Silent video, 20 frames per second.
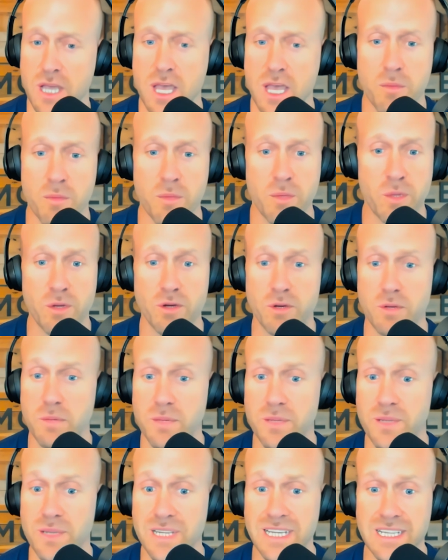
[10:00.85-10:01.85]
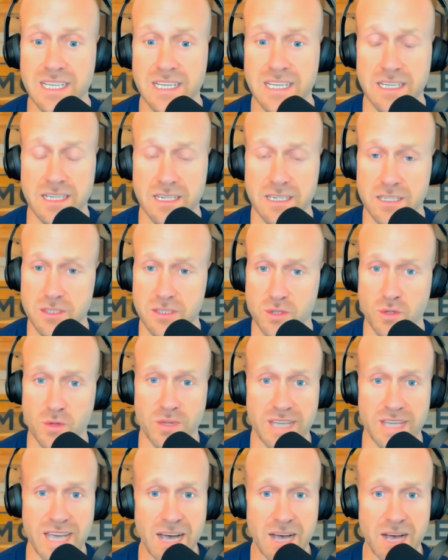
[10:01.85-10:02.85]
but we don't completely control
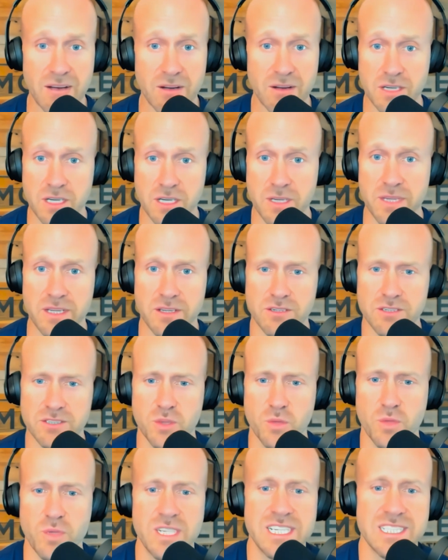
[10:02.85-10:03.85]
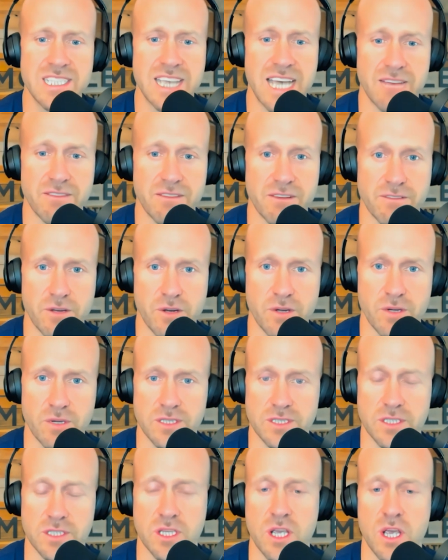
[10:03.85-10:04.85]
the outcome either. So we just have to
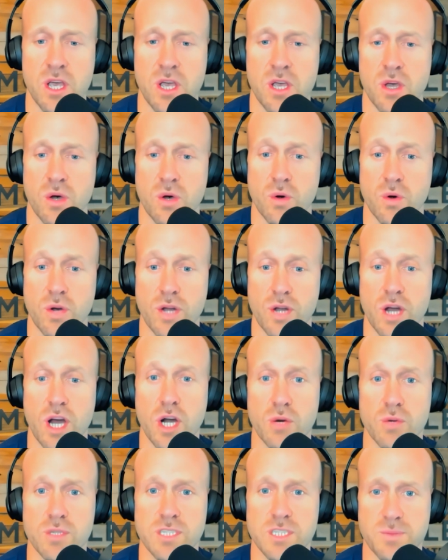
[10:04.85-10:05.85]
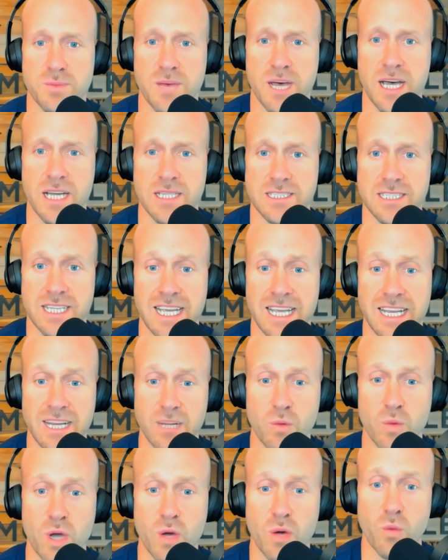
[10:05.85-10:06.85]
focus on our response and
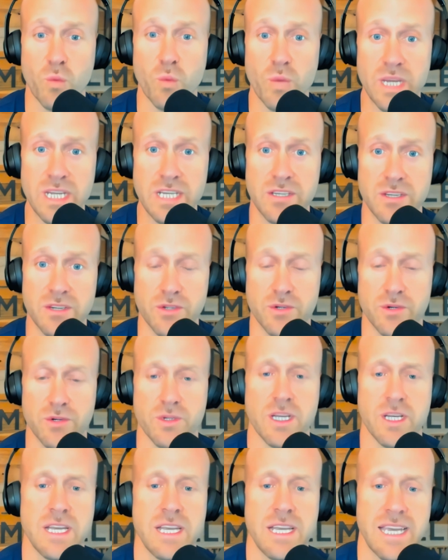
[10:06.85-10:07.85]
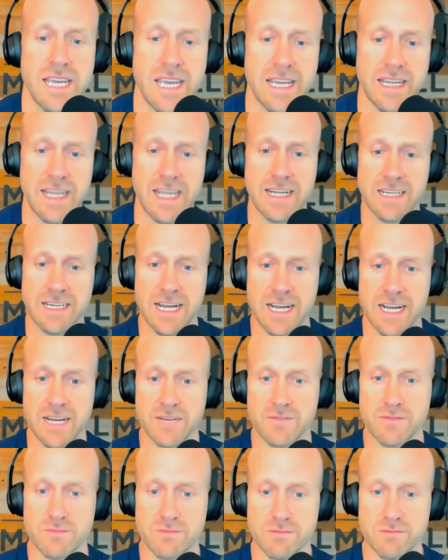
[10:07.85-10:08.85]
in what we do, and then kind
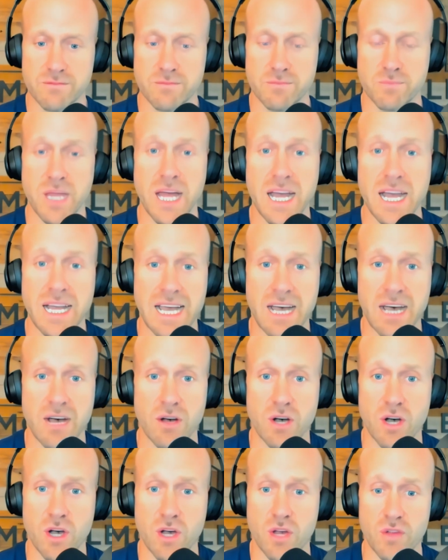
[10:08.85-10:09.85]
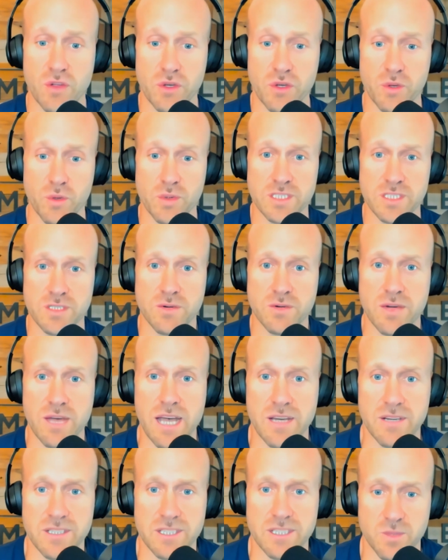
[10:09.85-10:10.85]
of block out all the noise
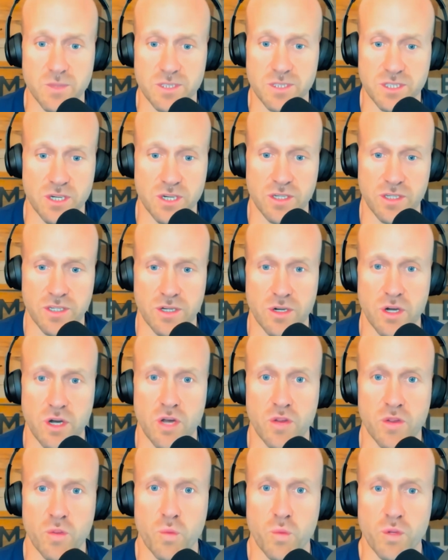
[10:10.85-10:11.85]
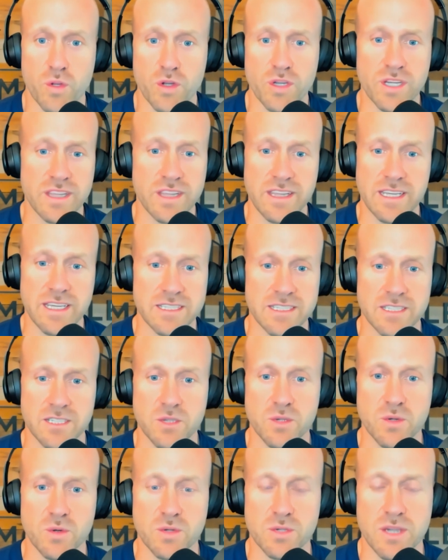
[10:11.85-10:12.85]
around us, what's called, all the worldly things and
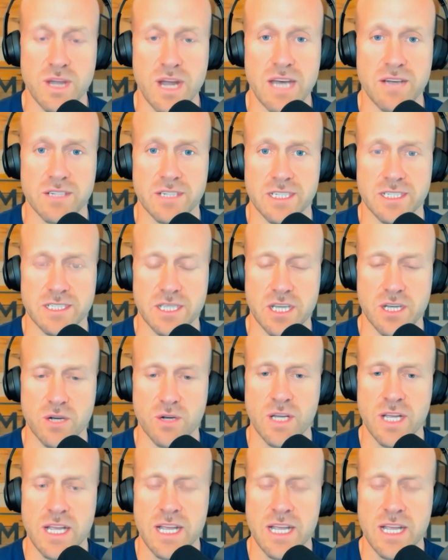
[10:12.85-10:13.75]
noise around us. So,